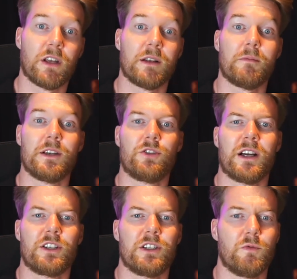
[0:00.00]
That makes you
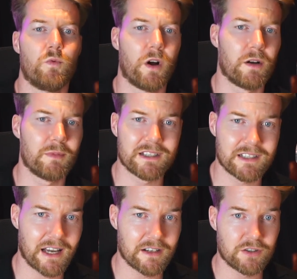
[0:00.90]
actually want to be
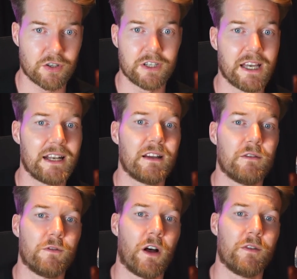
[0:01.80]
excited to get
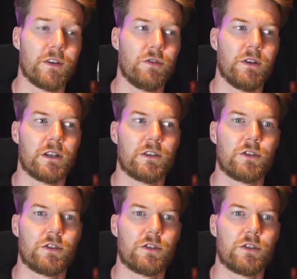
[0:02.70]
involved in doing it.